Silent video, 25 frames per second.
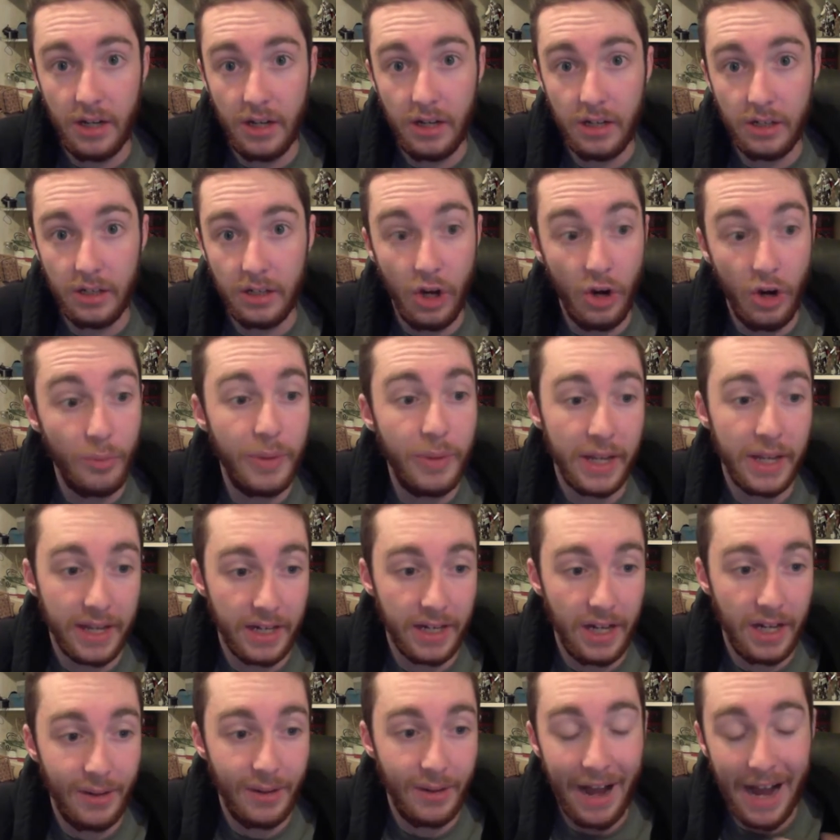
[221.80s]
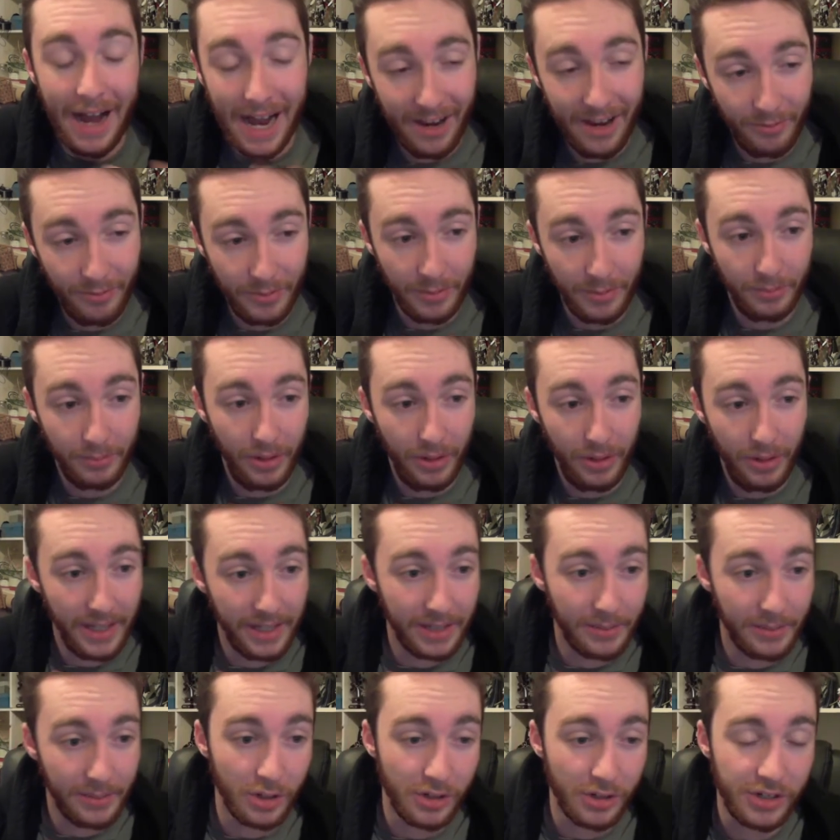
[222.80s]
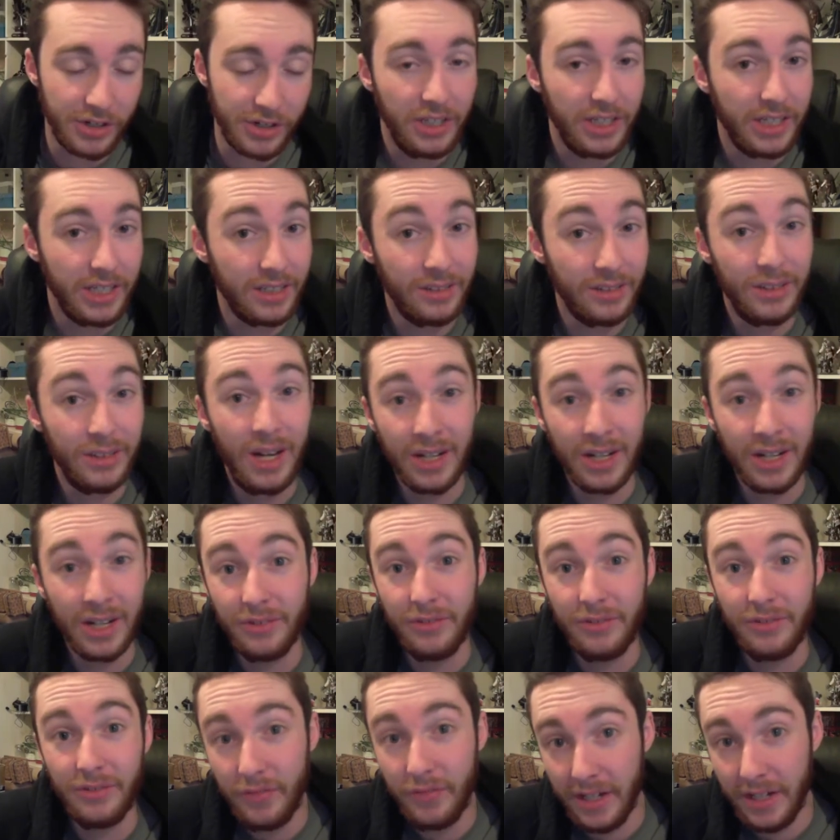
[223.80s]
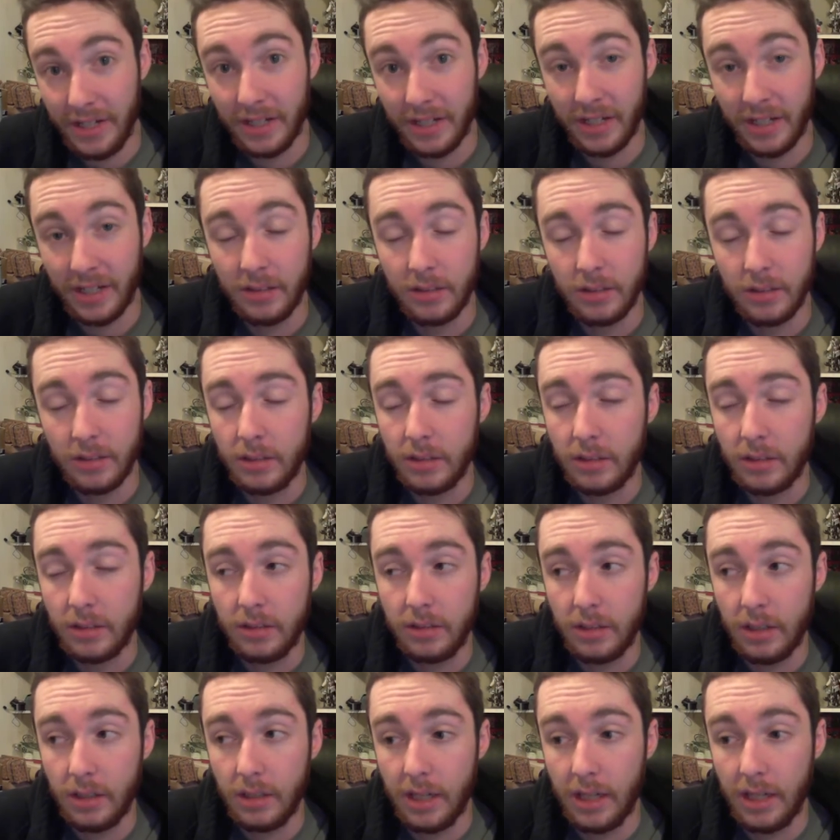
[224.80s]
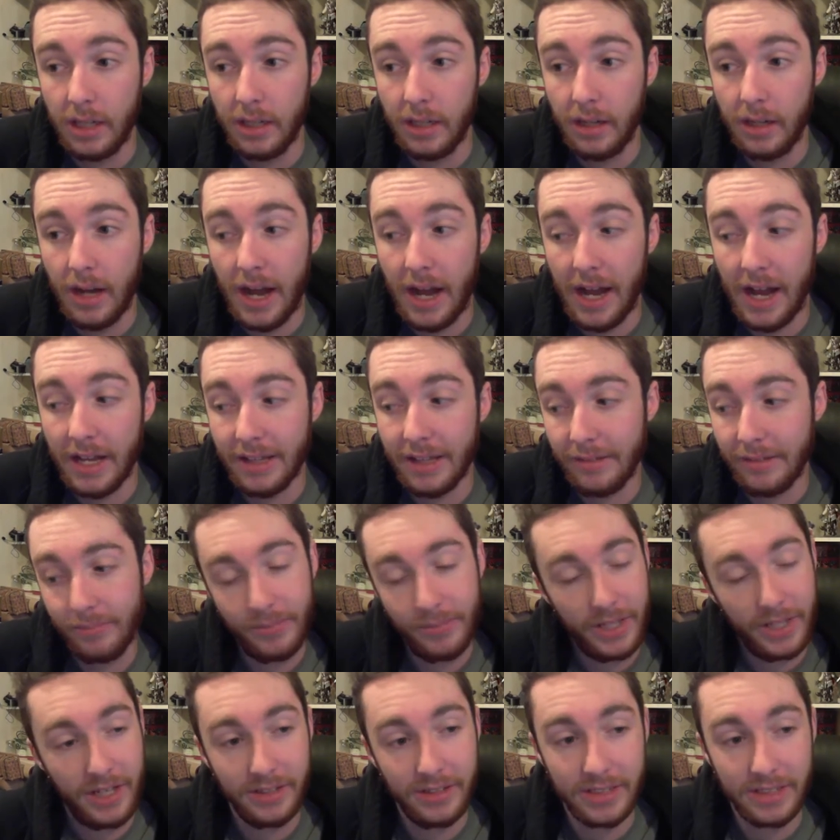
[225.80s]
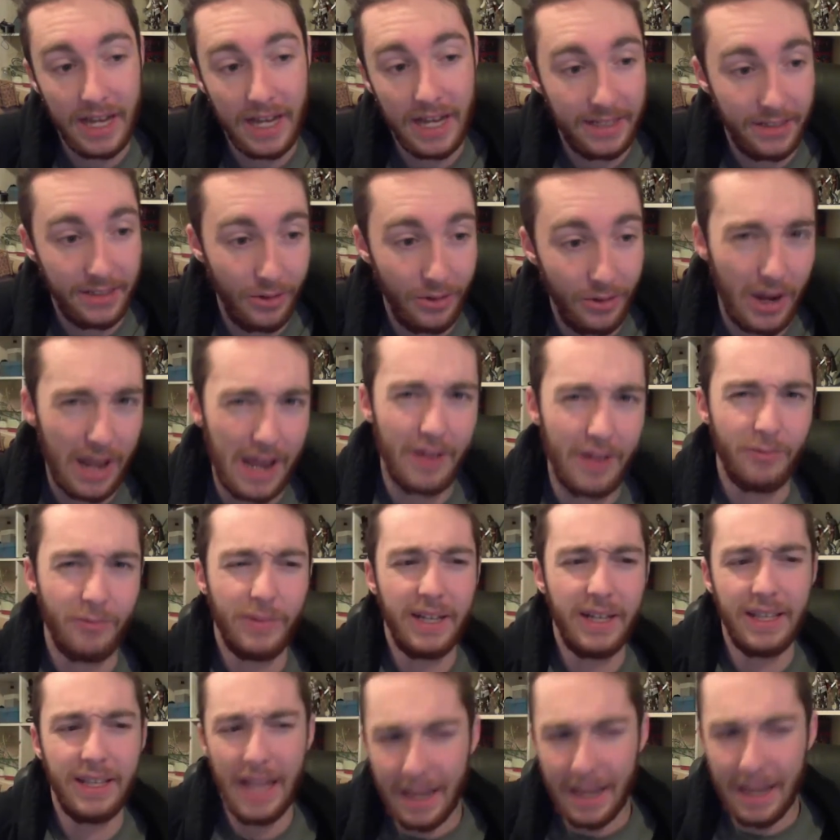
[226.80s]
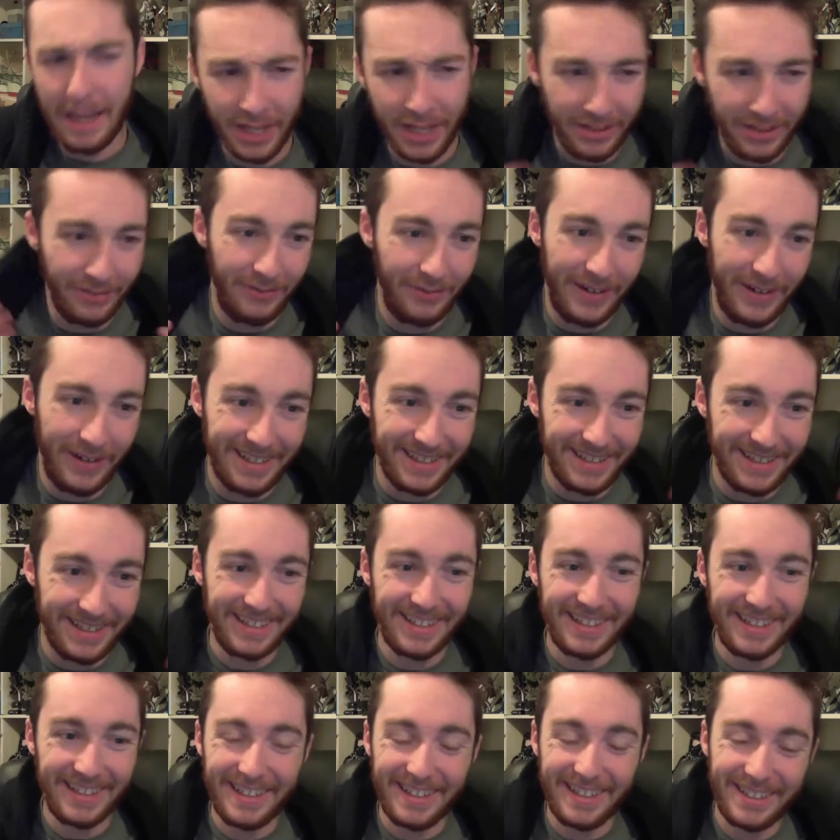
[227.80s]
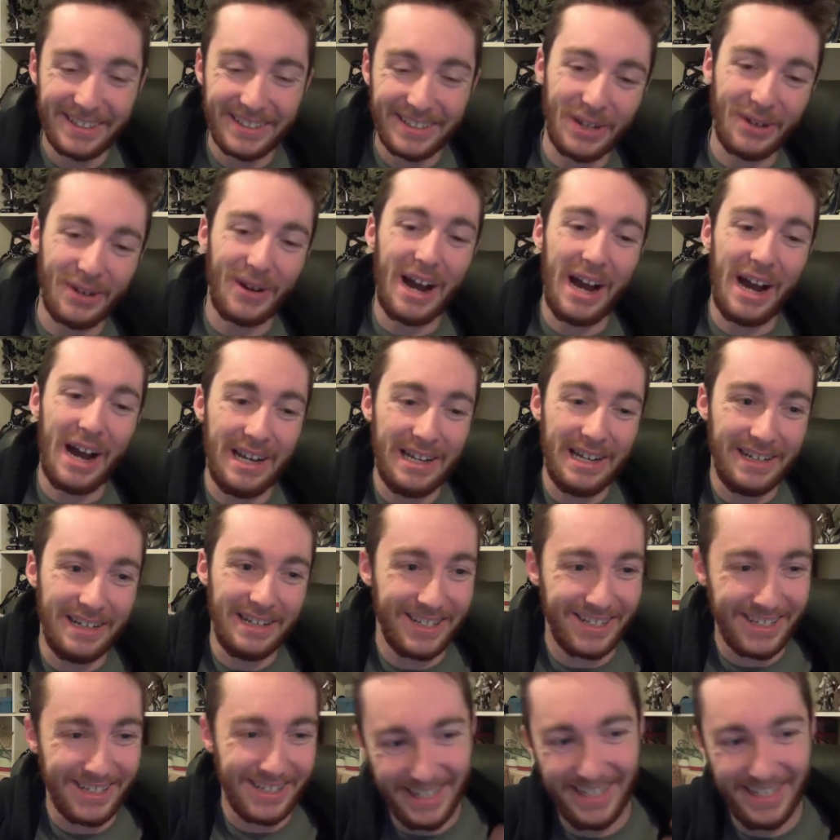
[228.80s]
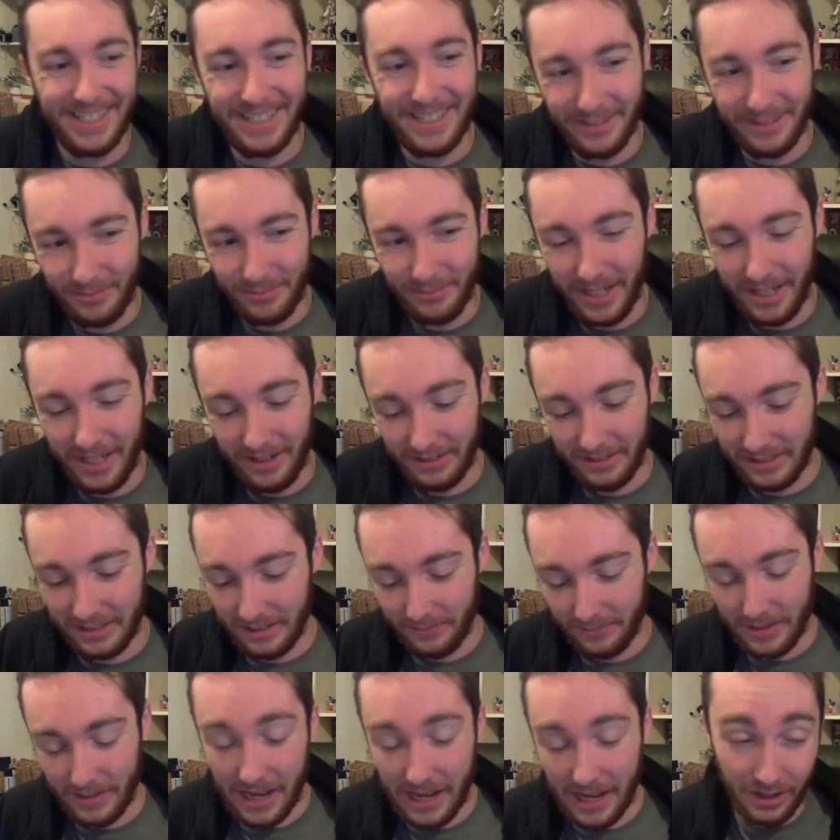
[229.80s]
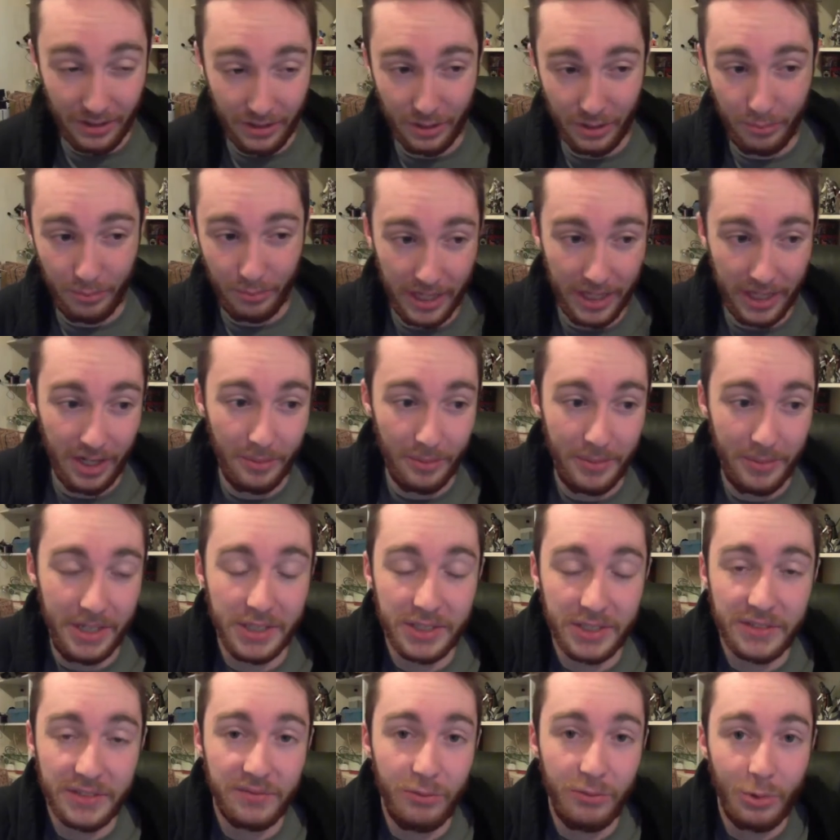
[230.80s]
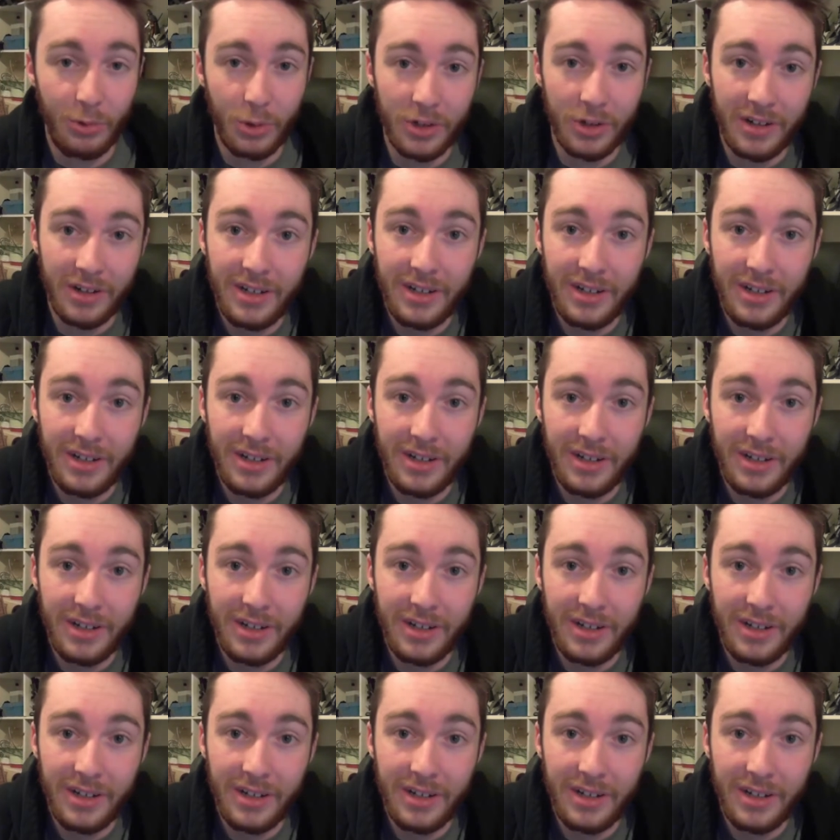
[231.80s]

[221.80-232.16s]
go pick it up. I've been playing it personally a lot on the Vita, because I don't have many games on the Vita, so I decided to play it on there. I also play it on PS4,